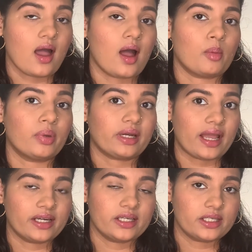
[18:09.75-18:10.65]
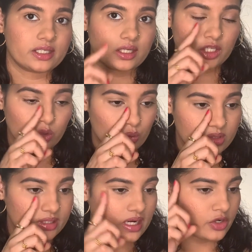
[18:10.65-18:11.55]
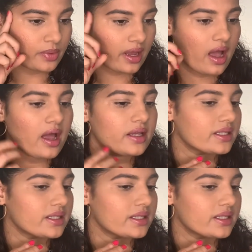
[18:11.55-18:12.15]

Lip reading: but I did use it under my eyes,